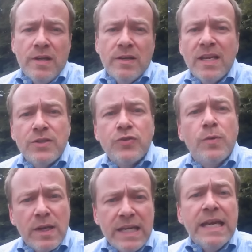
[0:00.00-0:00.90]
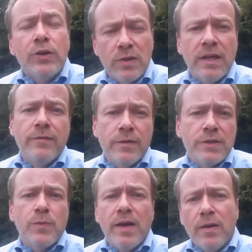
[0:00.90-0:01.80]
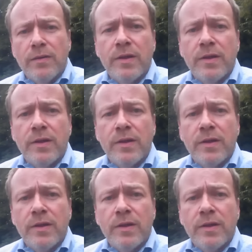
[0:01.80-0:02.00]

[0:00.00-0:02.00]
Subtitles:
And that's true on an inner level as well.